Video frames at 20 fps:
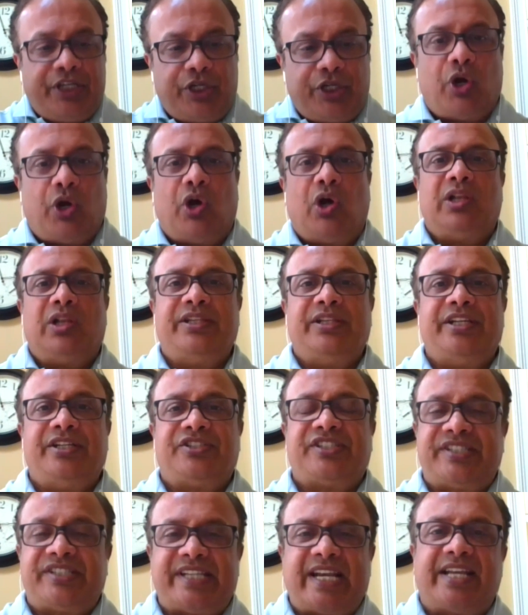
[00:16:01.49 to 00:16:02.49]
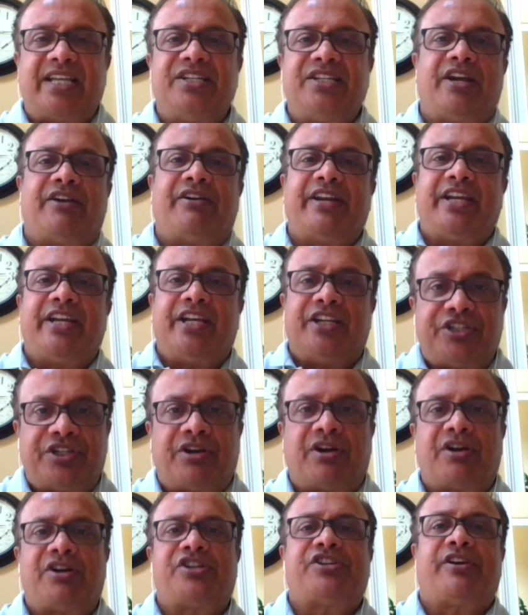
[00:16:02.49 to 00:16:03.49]
all this secondary and
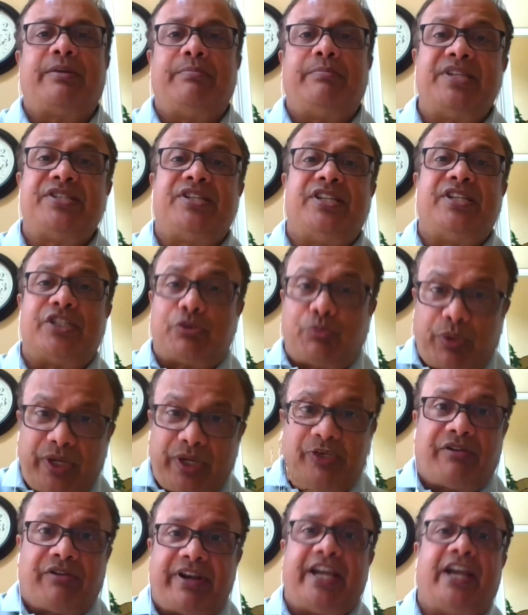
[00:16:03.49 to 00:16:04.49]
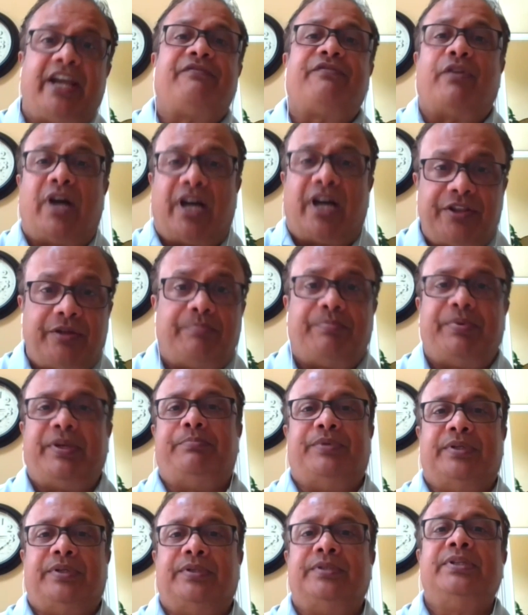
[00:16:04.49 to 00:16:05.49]
tertiary business we create for other
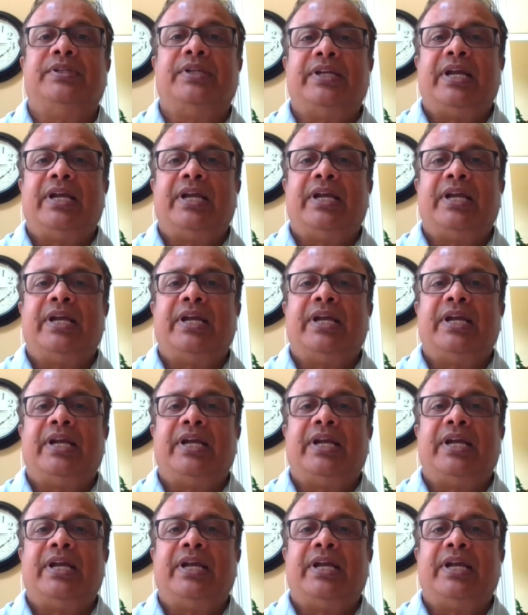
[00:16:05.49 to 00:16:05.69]
people.